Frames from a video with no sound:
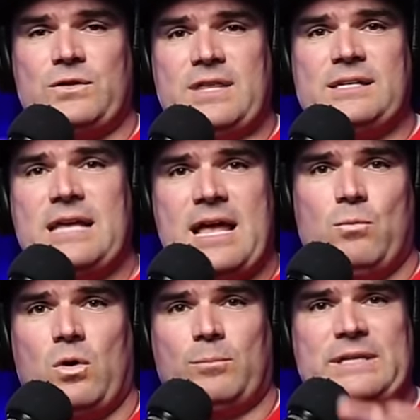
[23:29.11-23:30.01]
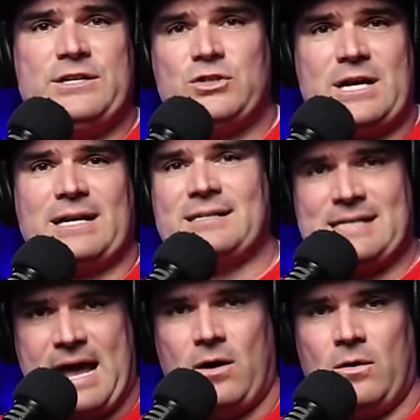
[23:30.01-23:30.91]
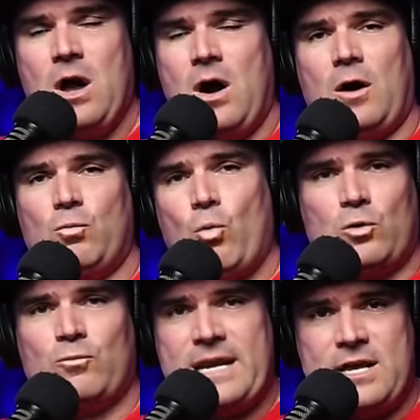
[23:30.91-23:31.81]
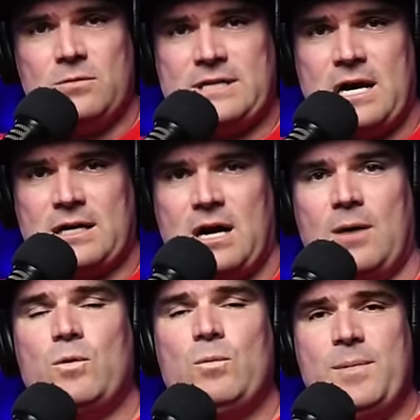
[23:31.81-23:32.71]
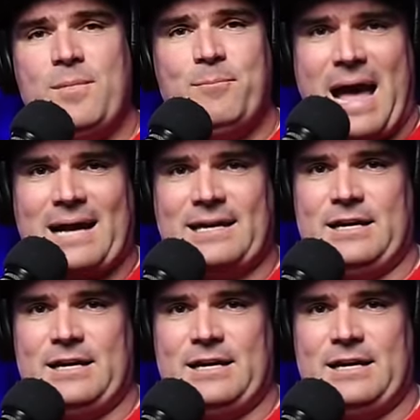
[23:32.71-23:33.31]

For this and more, please check us out on WardRadio.com. We'll be back in a